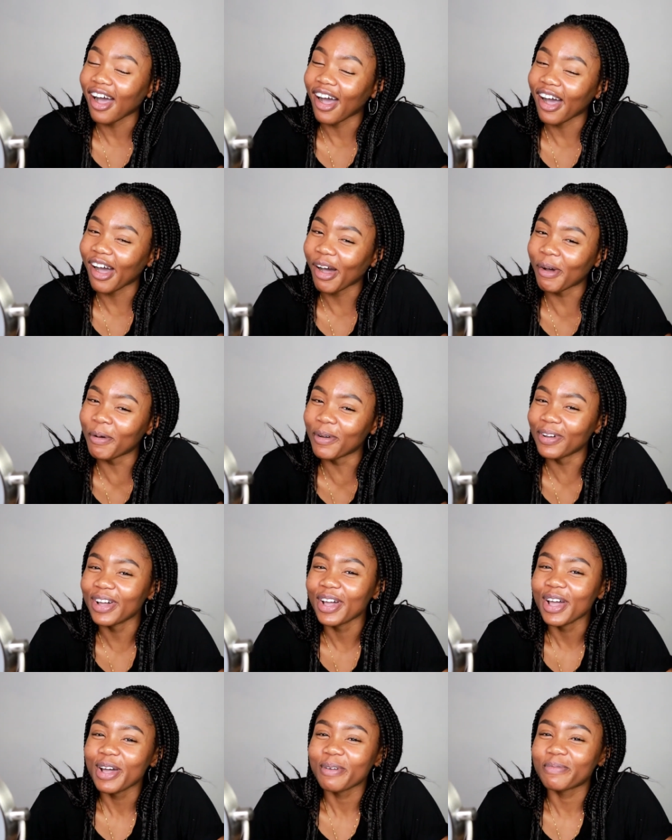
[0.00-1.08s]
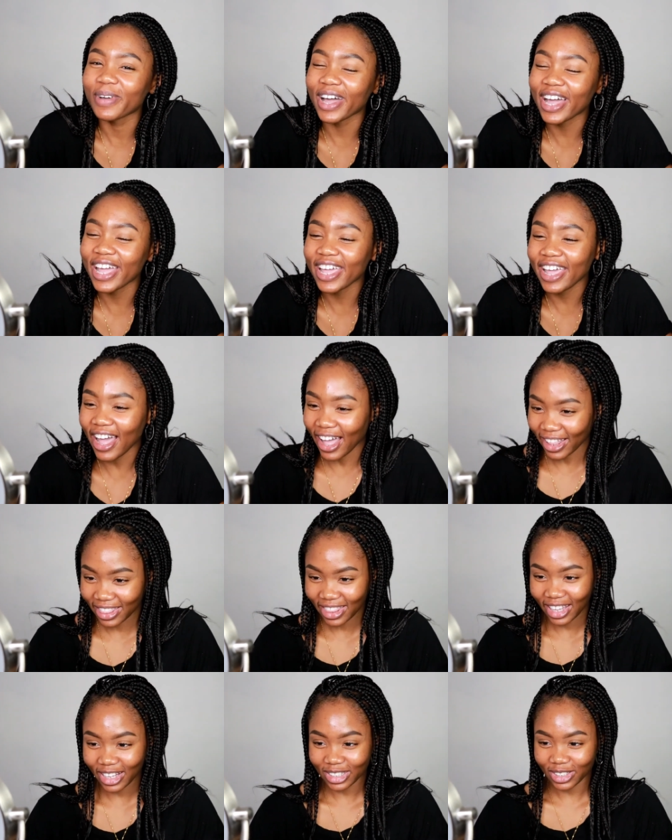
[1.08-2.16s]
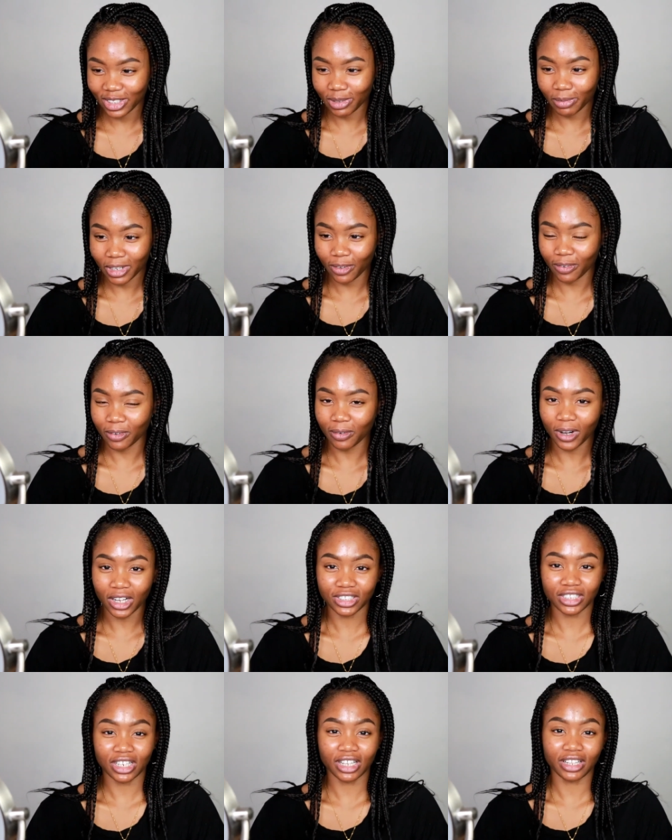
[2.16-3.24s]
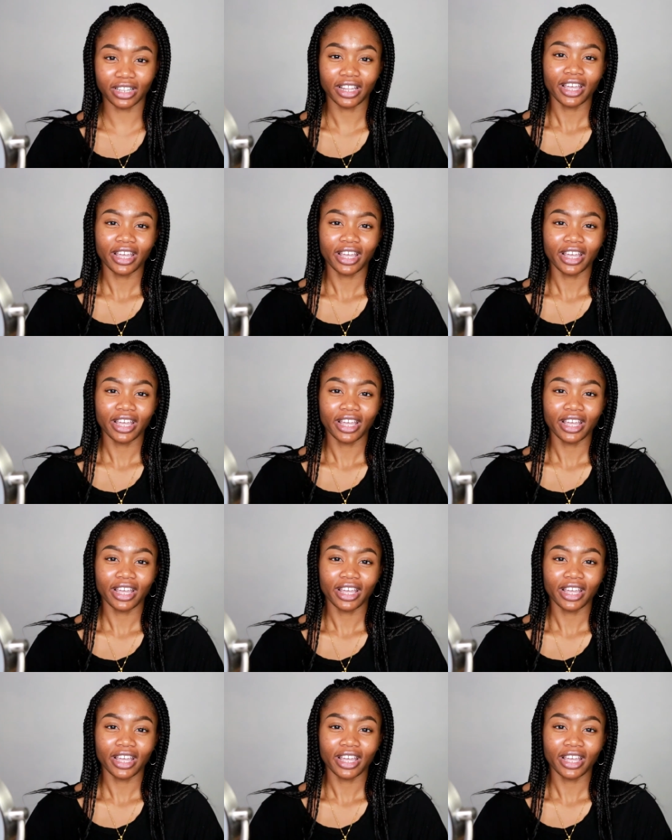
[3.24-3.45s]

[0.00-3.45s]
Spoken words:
But yeah, thank you so much for watching,